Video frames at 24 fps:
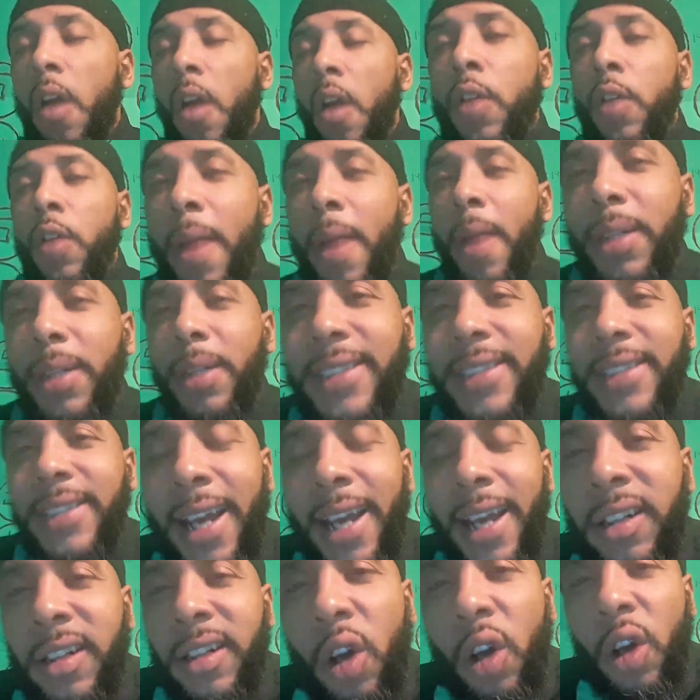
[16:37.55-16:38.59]
Remember,
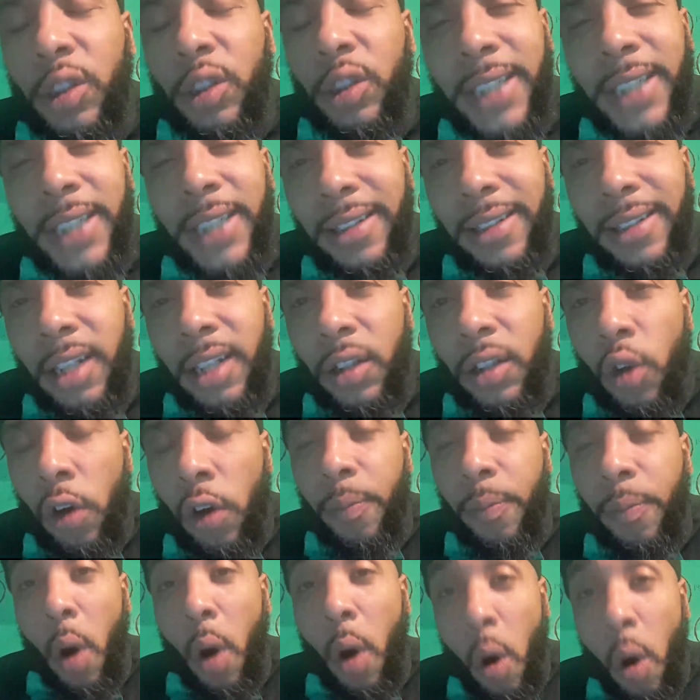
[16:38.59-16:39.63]
Santa Claus was at the
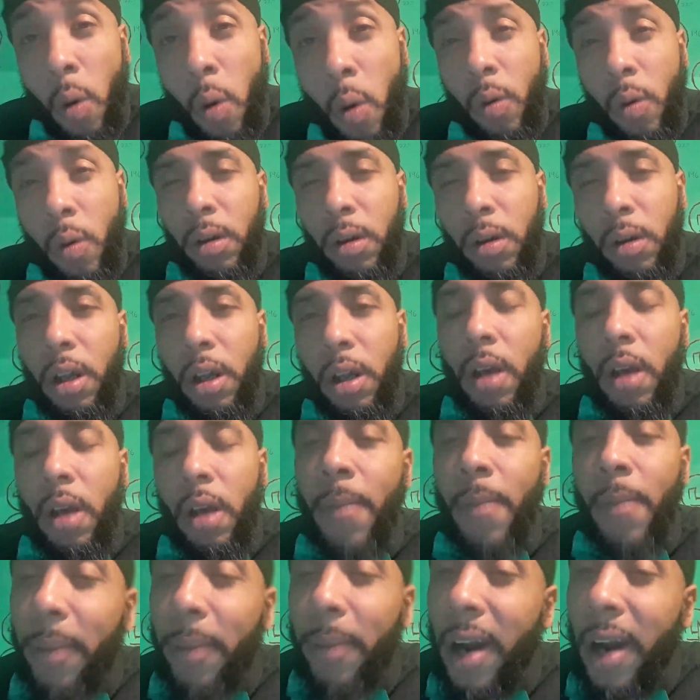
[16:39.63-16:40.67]
North Pole?
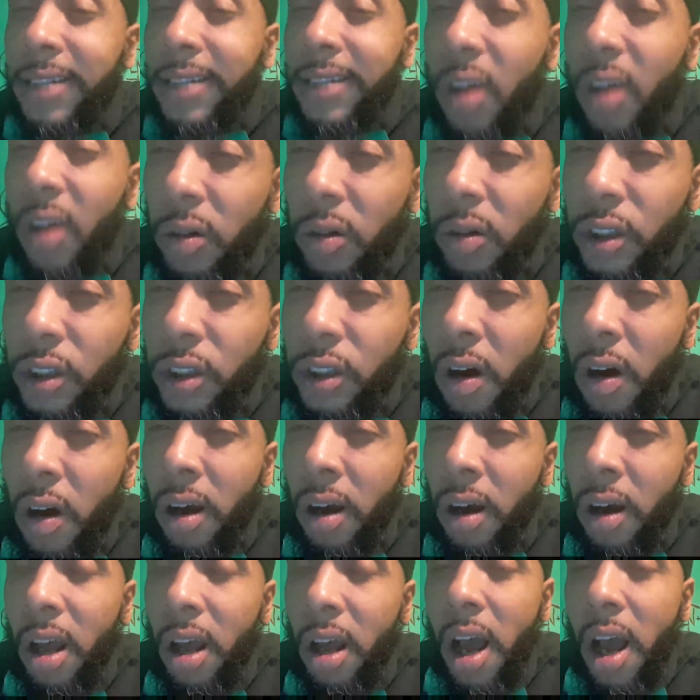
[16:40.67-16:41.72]
Remember I told
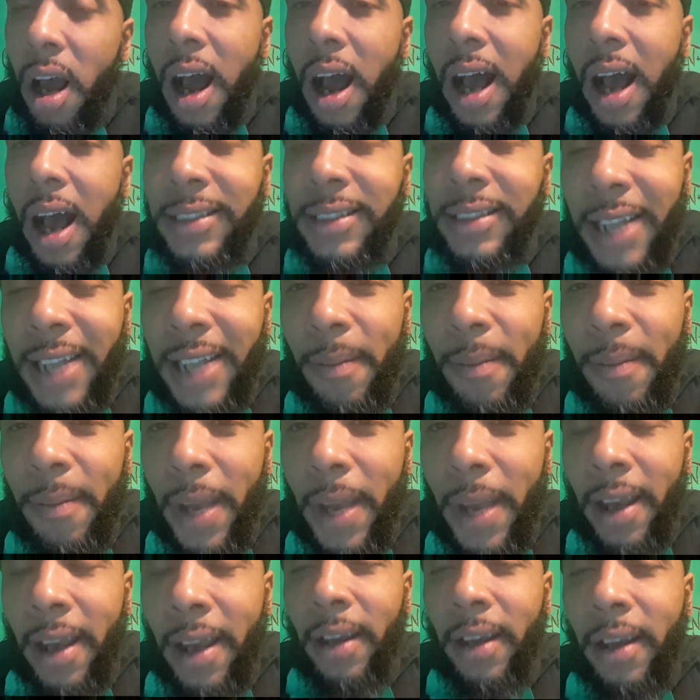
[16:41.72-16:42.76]
y'all, I said,
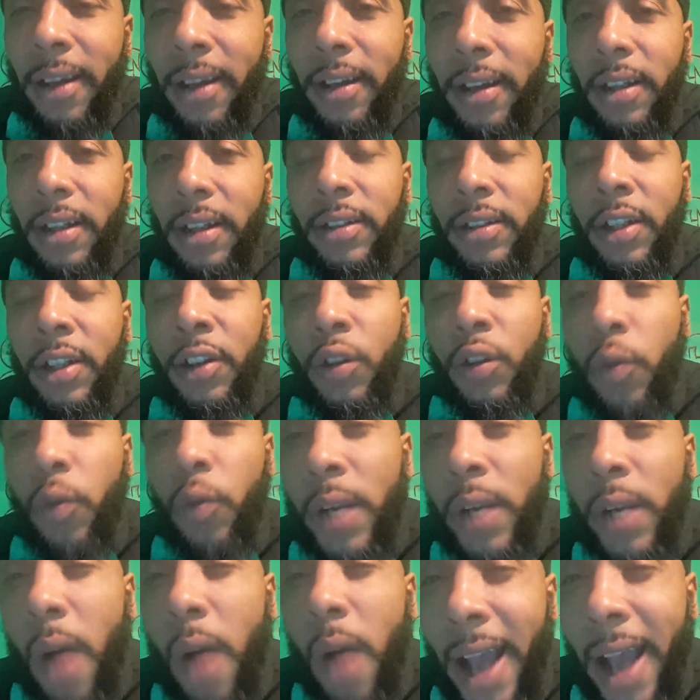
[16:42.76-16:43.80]
man, the
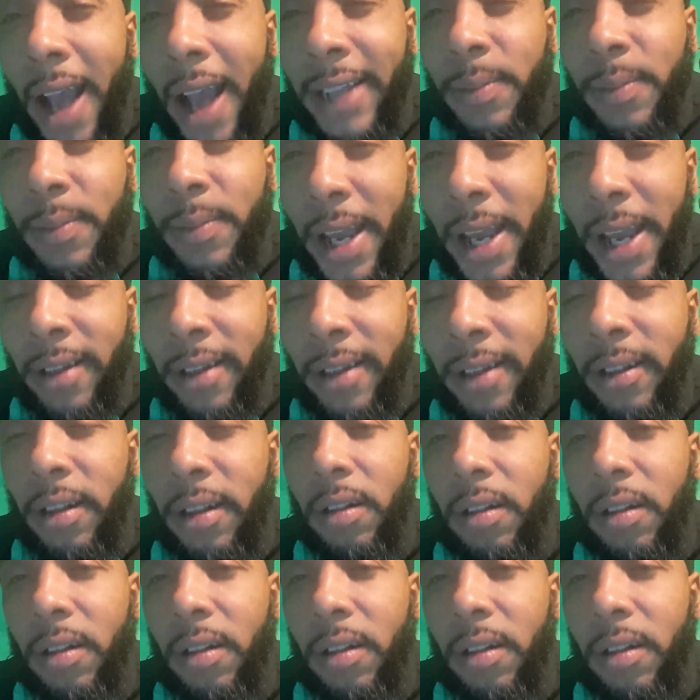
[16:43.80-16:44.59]
three wise men,